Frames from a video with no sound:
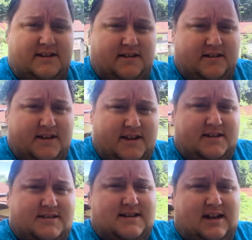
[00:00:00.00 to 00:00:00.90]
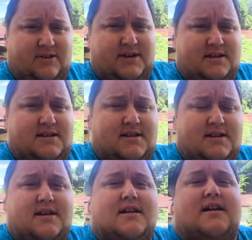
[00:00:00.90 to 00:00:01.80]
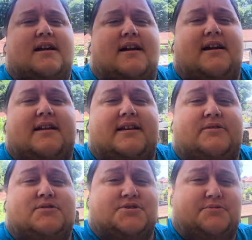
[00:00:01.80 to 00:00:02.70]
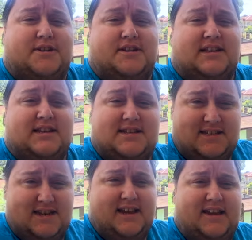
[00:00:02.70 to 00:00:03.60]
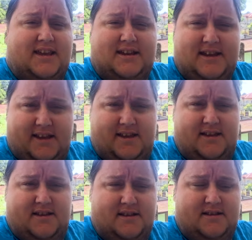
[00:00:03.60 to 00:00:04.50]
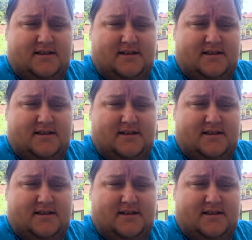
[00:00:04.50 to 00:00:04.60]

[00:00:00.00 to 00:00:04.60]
here in Darwin, and it was a really snaky day.